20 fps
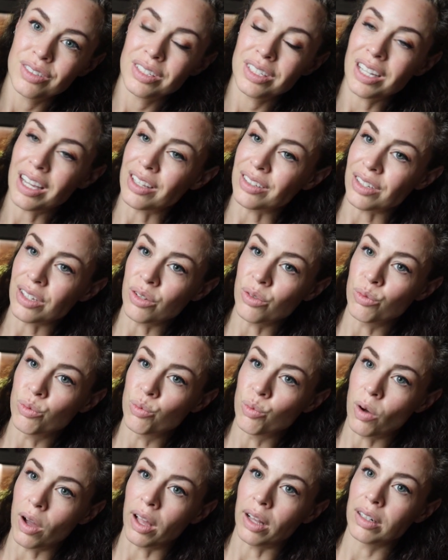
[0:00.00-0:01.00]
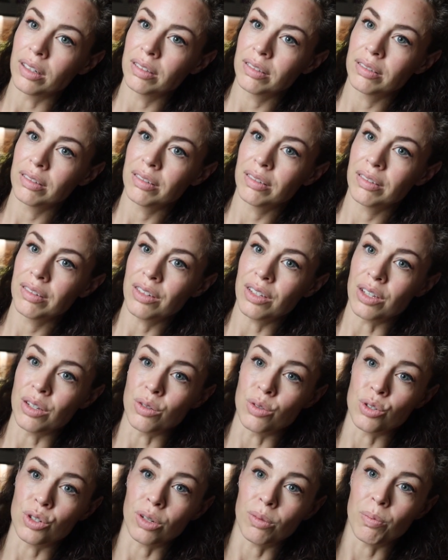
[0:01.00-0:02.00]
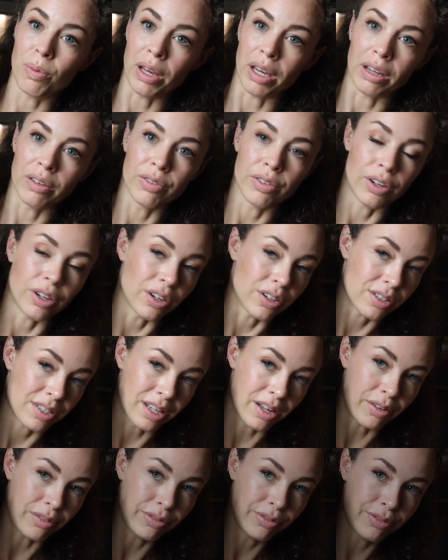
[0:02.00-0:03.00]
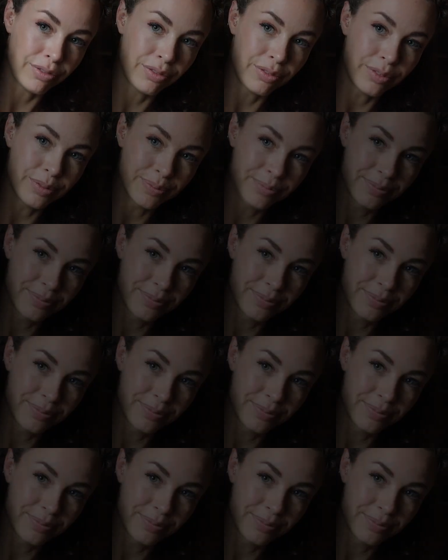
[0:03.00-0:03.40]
tell you what you should pick for yourself.